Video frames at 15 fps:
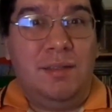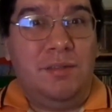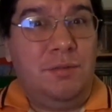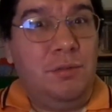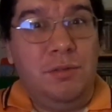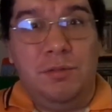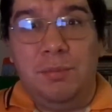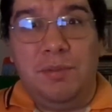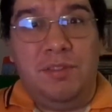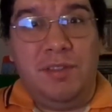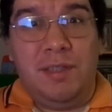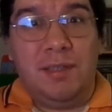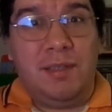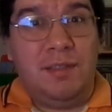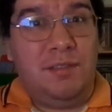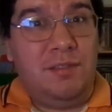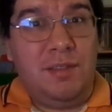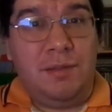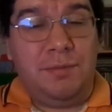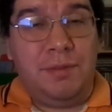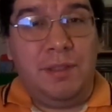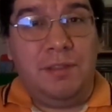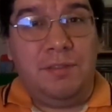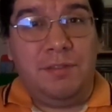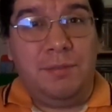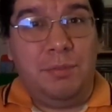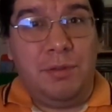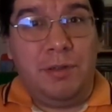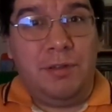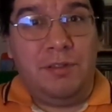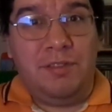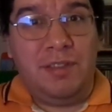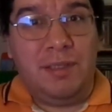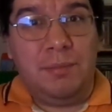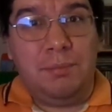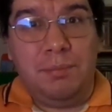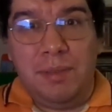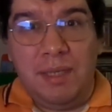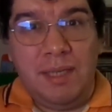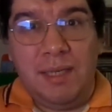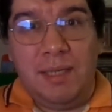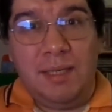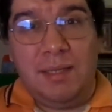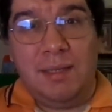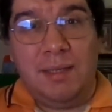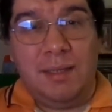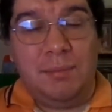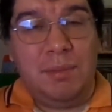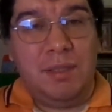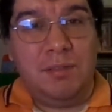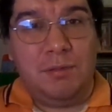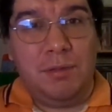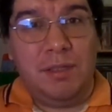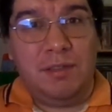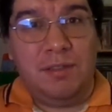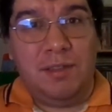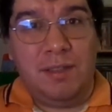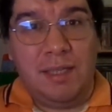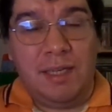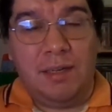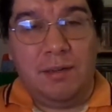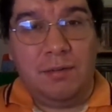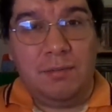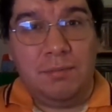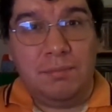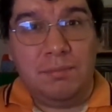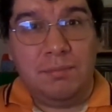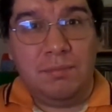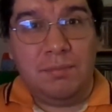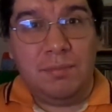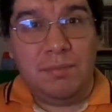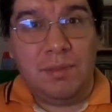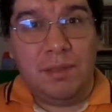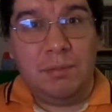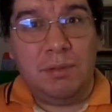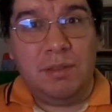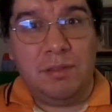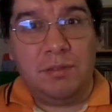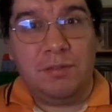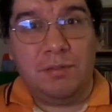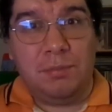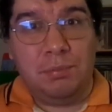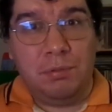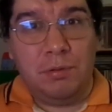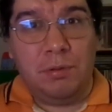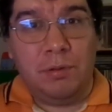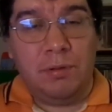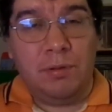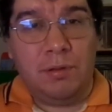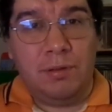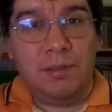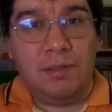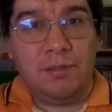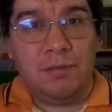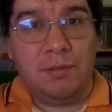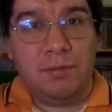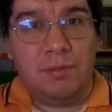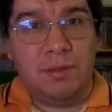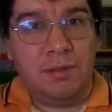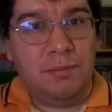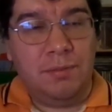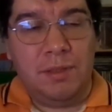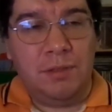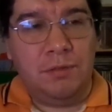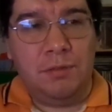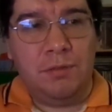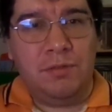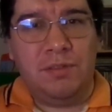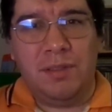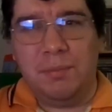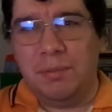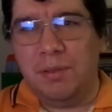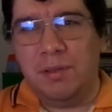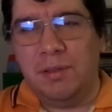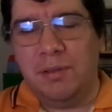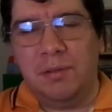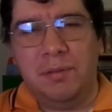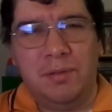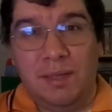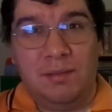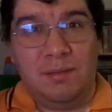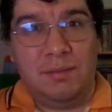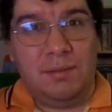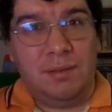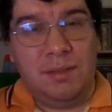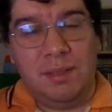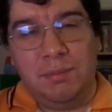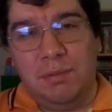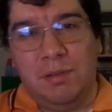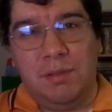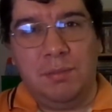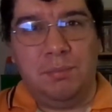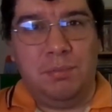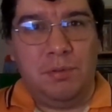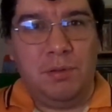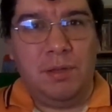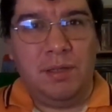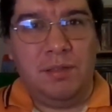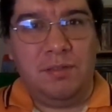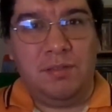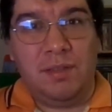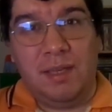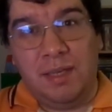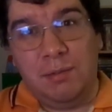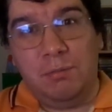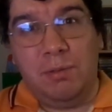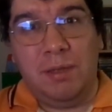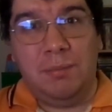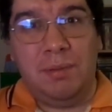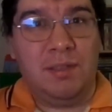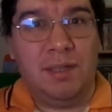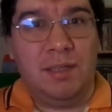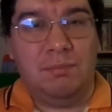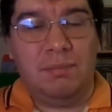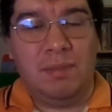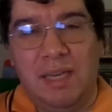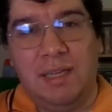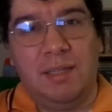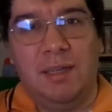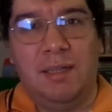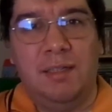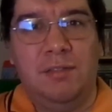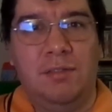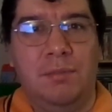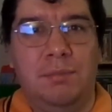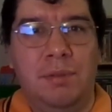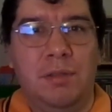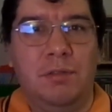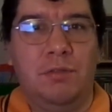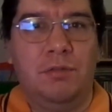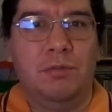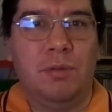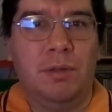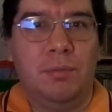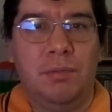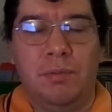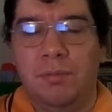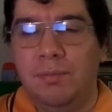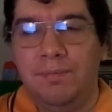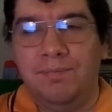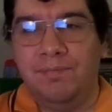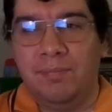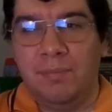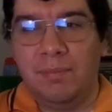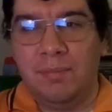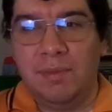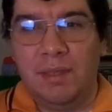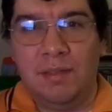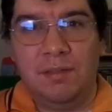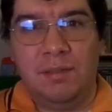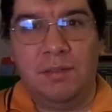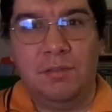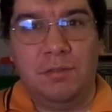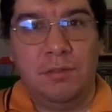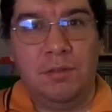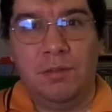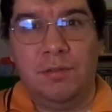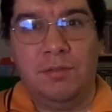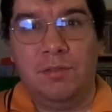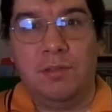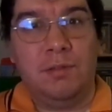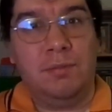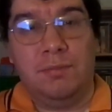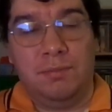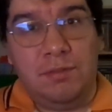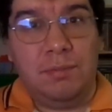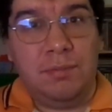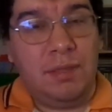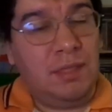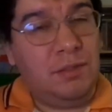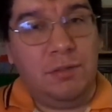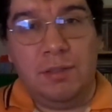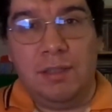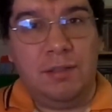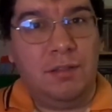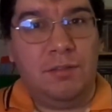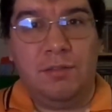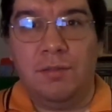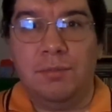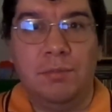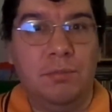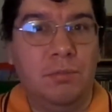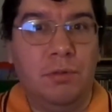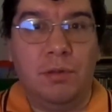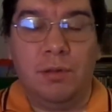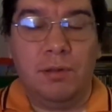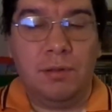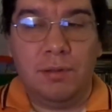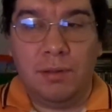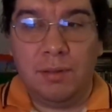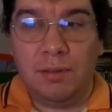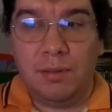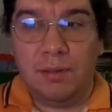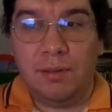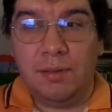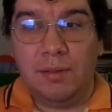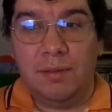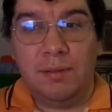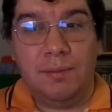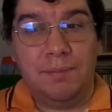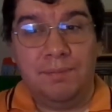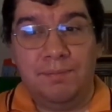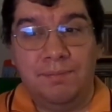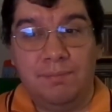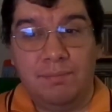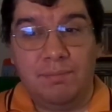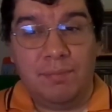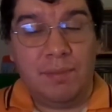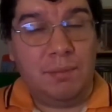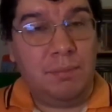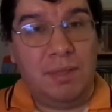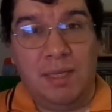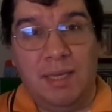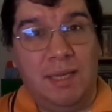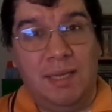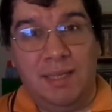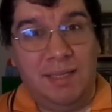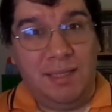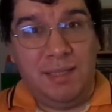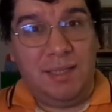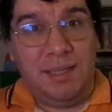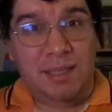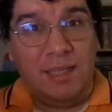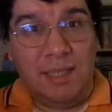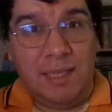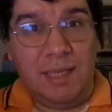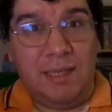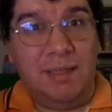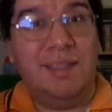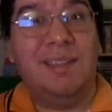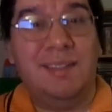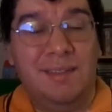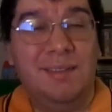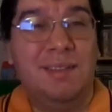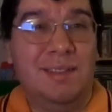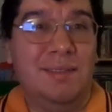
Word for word: Scrooge McDuck is definitely as smart as he could be. I mean, it's great that now he wanted to explore all the adventures, even though the boys and Webby had gotten into bigger trouble, as they should. So they knew they did something wrong. But hey, in the end,